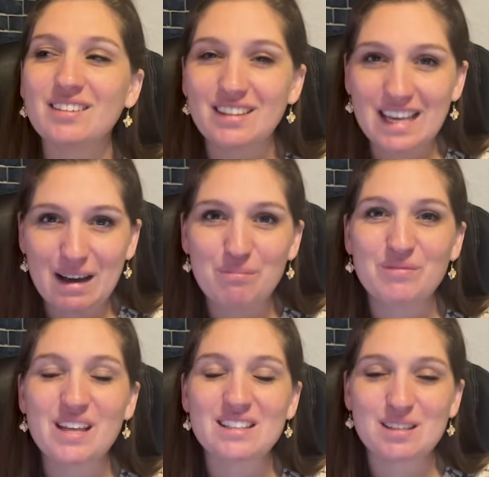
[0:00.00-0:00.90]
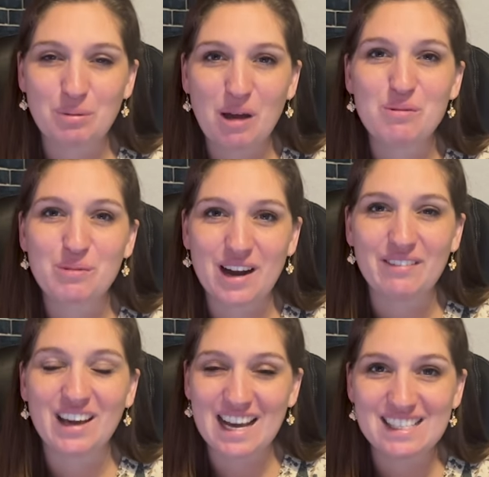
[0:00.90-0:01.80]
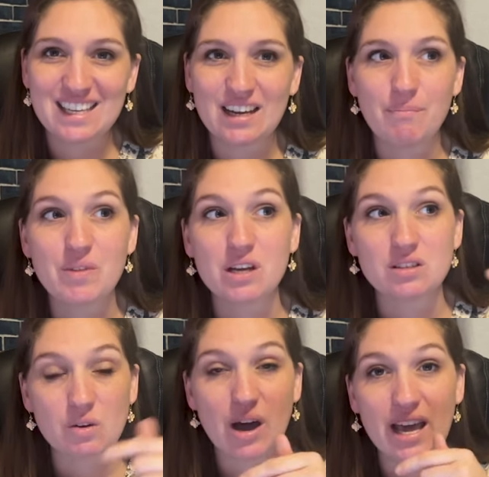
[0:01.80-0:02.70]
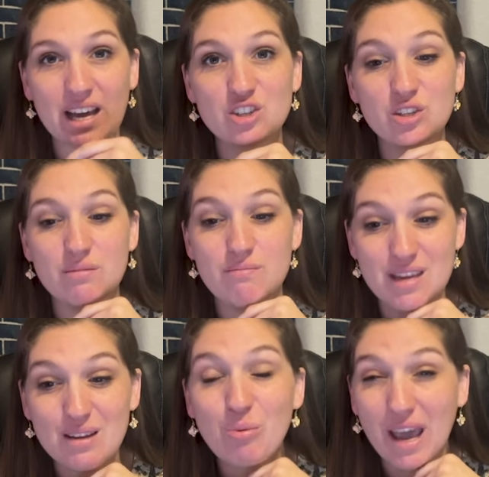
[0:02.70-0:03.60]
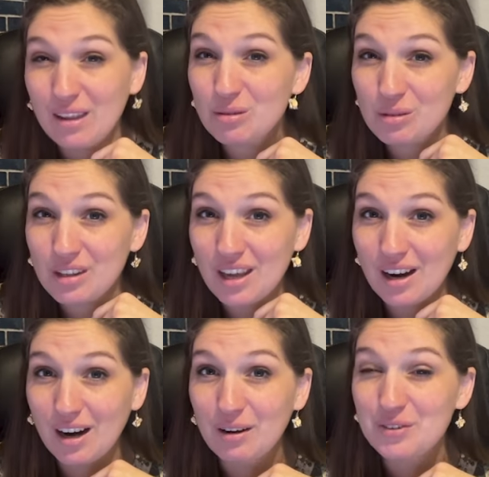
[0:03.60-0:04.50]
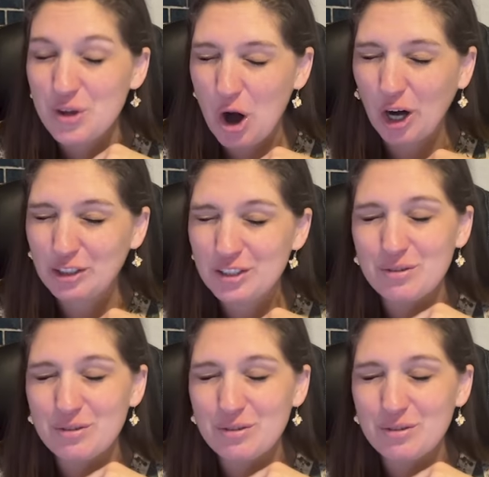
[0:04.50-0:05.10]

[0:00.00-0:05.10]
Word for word: Yep, that's the problem we're having. I see it. So I actually midway through the year, it's hard to